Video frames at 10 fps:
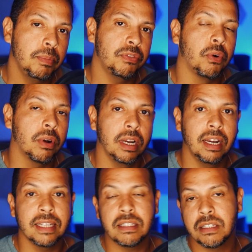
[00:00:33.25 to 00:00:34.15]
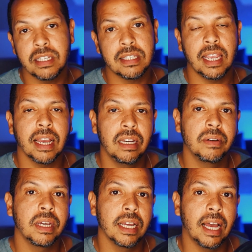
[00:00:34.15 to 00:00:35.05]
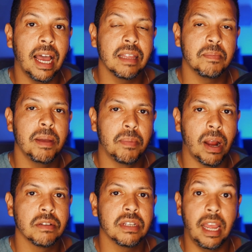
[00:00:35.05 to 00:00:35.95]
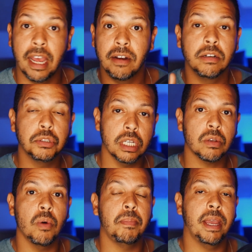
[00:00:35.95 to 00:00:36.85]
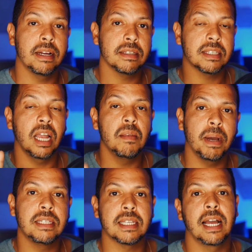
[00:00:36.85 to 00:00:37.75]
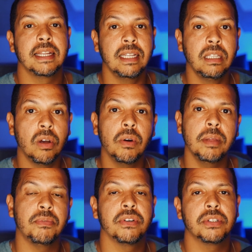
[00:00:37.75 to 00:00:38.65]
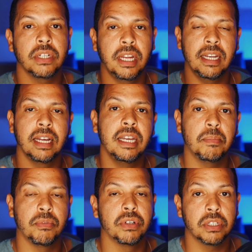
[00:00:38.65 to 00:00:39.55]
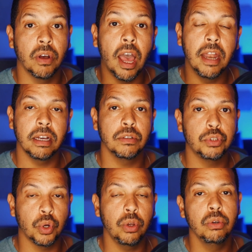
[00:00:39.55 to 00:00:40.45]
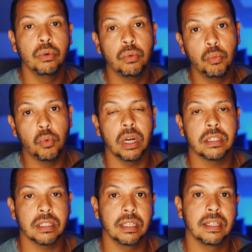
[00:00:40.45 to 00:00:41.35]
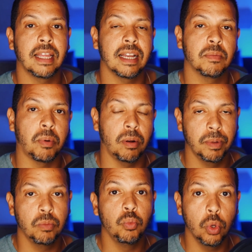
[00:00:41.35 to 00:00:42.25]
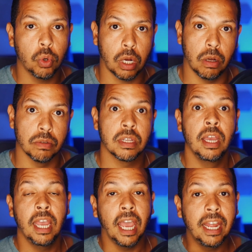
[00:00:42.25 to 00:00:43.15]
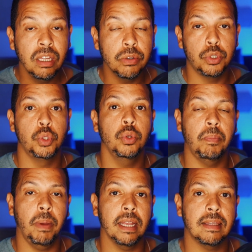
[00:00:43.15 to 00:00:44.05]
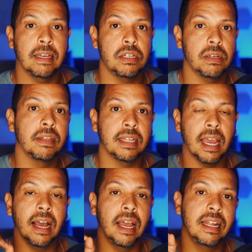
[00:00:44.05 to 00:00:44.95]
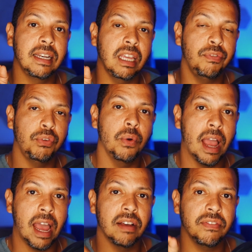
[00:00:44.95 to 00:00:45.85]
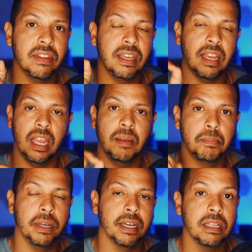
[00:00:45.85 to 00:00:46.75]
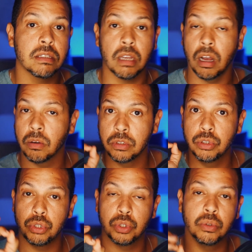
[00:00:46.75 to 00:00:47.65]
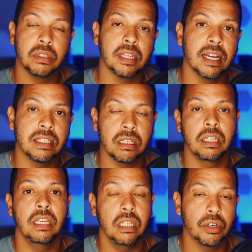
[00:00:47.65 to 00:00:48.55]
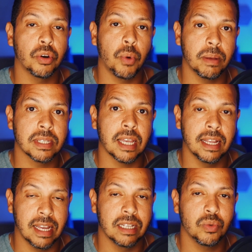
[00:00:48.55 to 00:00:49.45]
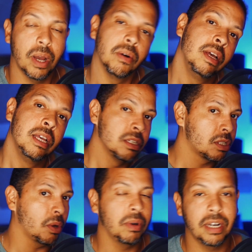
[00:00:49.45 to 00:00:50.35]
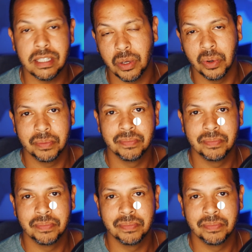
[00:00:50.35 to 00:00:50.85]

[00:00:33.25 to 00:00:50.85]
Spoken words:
before, let's just take a look at my browser and I'll just compare side by side a no-AMP version and an AMP version, and I'll show you what that problem will cause. And you should pay attention to that, and if you have the AMP plugin installed, you should test in your website as well. So let's go.